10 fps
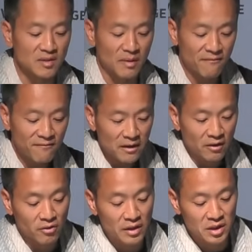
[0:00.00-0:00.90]
and my feet are
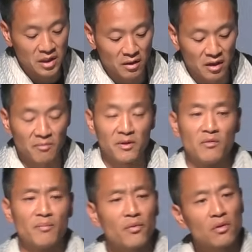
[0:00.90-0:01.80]
crunching underneath me and
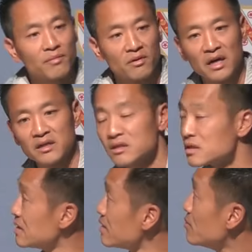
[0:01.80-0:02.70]
we pull up the grass just
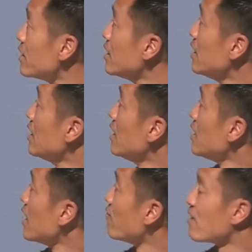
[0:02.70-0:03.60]
a little bit
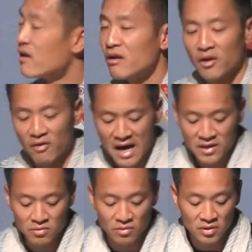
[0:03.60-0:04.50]
and right under the
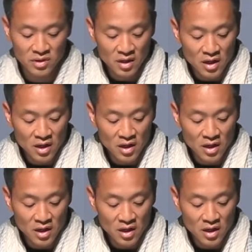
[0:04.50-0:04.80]
grass roots,